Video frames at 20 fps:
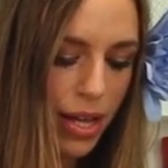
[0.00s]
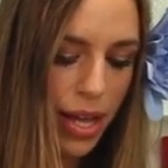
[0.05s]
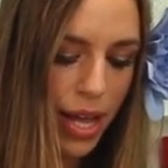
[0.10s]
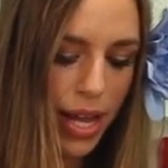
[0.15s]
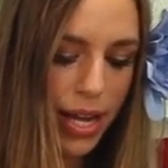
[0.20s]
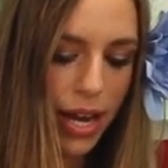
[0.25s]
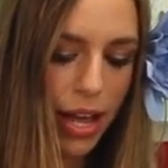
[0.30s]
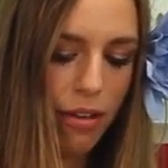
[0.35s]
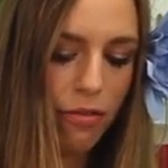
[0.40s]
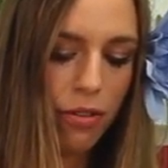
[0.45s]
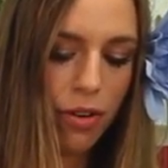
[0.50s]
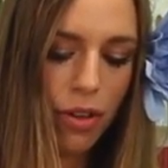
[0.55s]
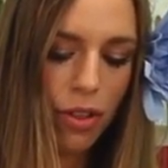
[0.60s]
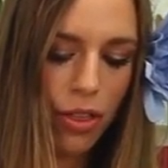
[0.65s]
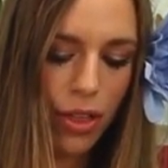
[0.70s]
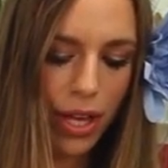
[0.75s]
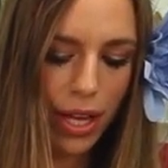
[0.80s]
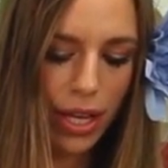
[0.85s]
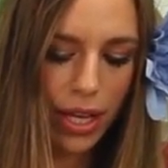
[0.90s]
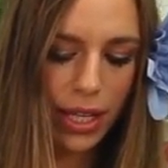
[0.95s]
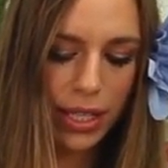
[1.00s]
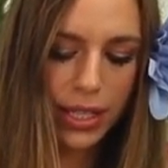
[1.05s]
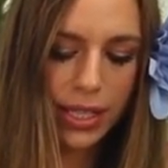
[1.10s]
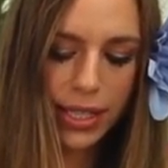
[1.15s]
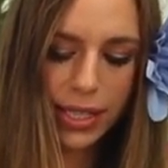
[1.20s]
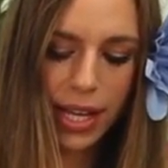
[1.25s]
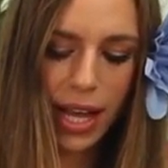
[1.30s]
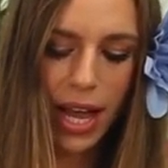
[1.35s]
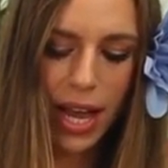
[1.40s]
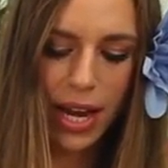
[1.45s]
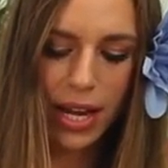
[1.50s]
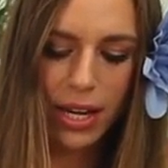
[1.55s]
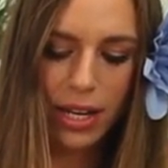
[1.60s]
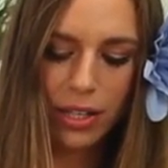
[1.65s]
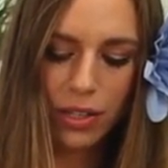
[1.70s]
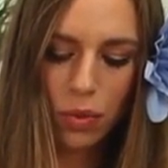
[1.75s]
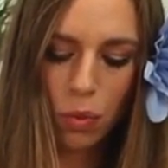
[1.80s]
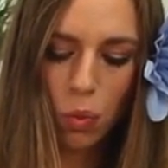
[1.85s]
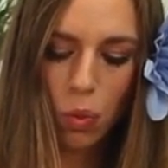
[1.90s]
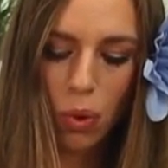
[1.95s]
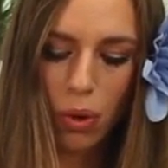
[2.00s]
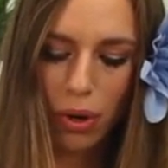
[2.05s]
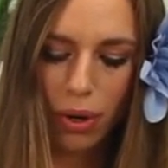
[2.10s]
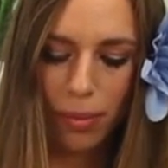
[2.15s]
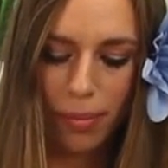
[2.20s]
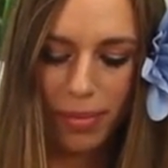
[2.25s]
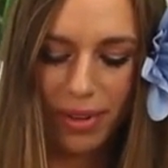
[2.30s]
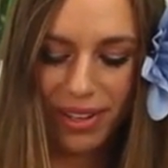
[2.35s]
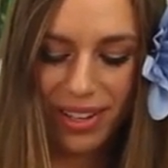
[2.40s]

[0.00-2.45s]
and everything inside is warm.